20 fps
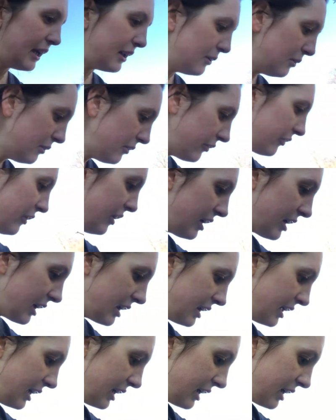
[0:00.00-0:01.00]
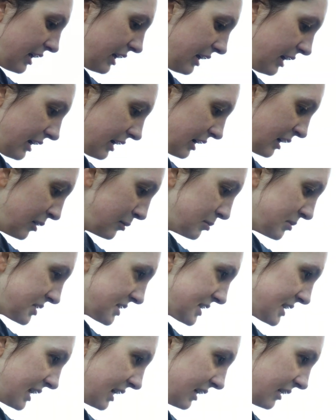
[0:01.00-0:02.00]
I don't see any
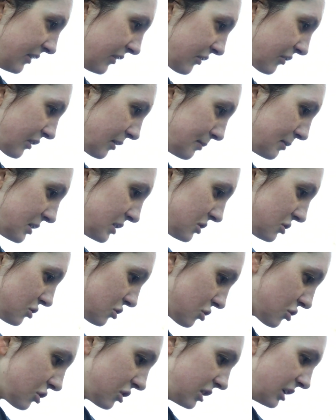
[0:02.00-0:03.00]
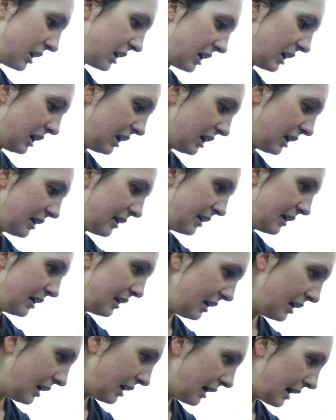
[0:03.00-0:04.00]
seeds from this tree
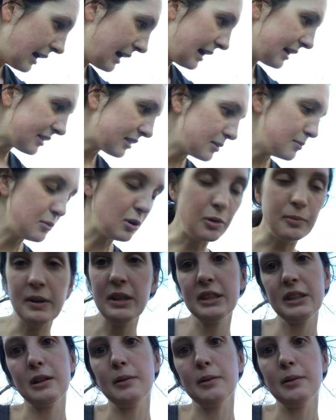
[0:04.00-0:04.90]
at the moment.